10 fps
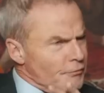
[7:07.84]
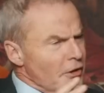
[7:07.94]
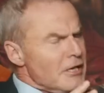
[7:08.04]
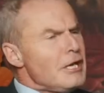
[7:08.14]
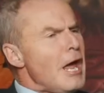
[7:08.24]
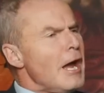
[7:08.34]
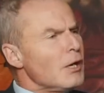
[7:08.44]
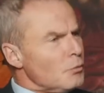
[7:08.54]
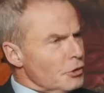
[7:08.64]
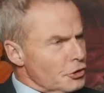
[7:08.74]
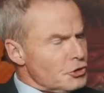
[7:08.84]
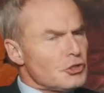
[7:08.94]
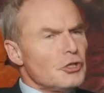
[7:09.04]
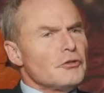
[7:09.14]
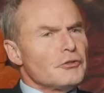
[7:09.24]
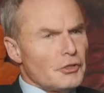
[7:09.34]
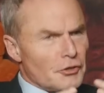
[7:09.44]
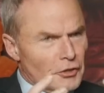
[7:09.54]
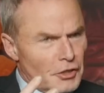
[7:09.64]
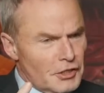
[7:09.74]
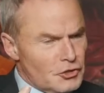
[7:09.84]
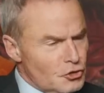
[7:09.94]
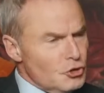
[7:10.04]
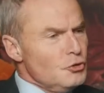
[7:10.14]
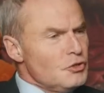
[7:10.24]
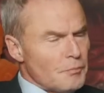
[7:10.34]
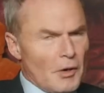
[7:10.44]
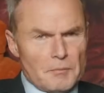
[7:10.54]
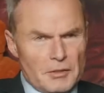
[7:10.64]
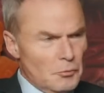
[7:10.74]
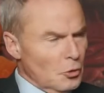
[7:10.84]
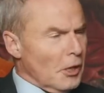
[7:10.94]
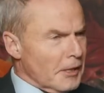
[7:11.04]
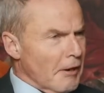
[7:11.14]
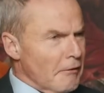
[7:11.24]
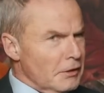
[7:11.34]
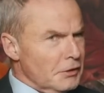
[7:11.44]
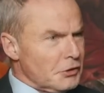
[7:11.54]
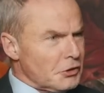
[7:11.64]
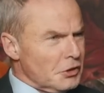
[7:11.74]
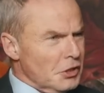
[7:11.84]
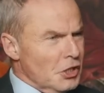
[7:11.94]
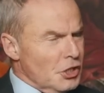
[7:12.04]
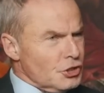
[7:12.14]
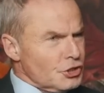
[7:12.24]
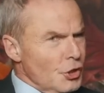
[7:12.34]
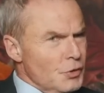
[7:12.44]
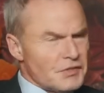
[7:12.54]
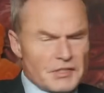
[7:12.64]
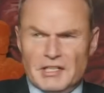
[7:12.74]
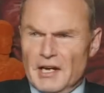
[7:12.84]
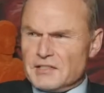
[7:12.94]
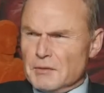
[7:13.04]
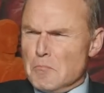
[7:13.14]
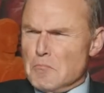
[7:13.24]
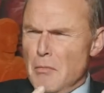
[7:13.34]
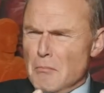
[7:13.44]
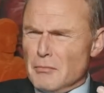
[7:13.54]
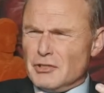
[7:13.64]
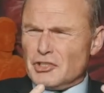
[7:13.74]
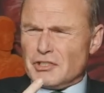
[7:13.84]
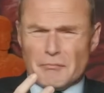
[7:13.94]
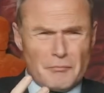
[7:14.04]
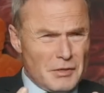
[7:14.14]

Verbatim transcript: the very language that is used by people like Gary Lineker shows that he has a mob, just a,